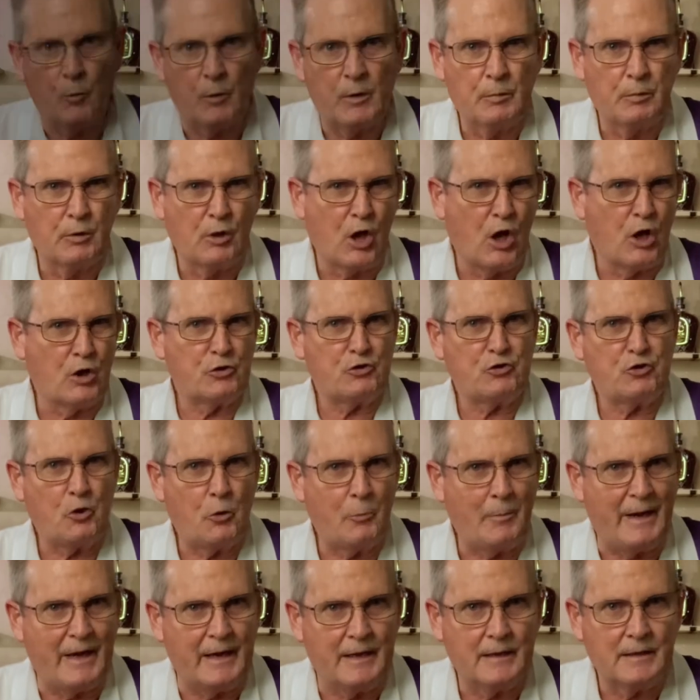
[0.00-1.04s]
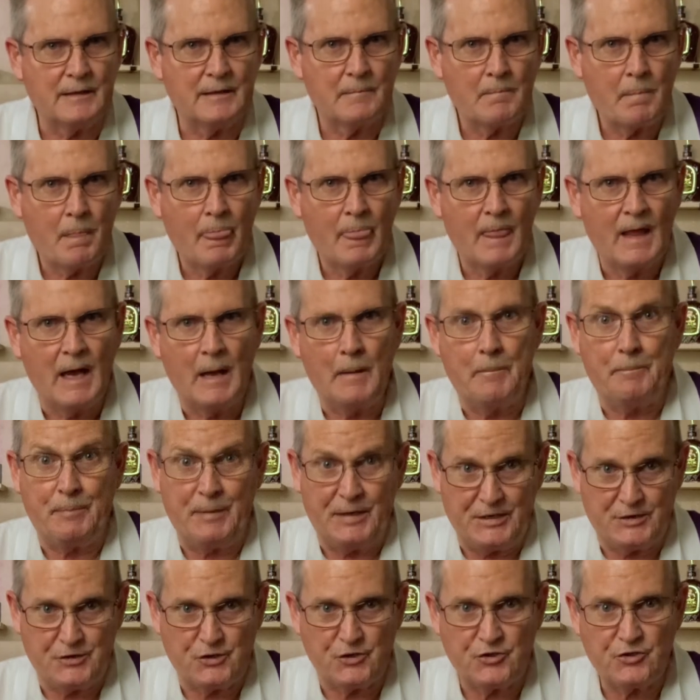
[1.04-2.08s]
we will also make a
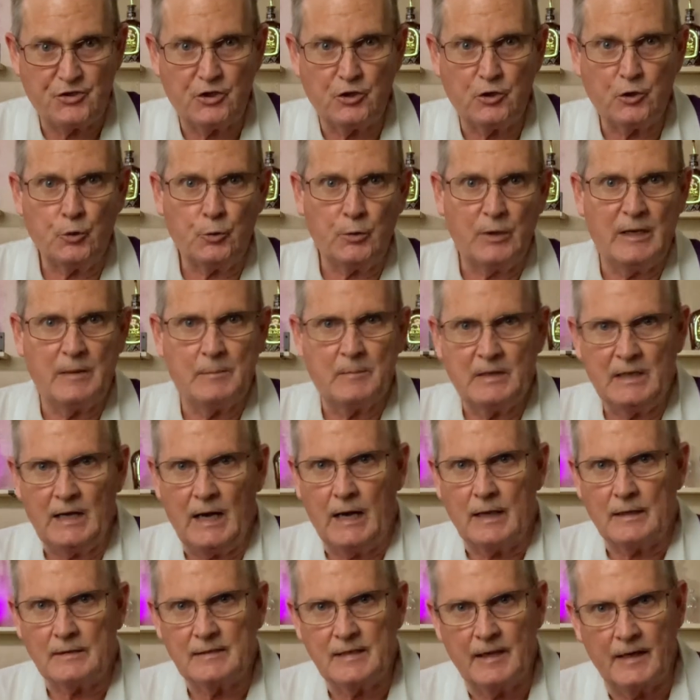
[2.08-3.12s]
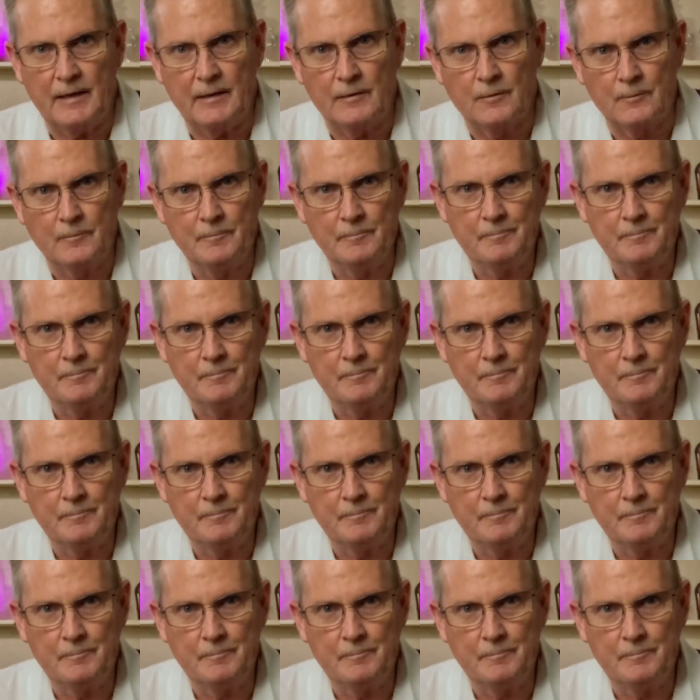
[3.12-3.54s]
peaches and cream cocktail.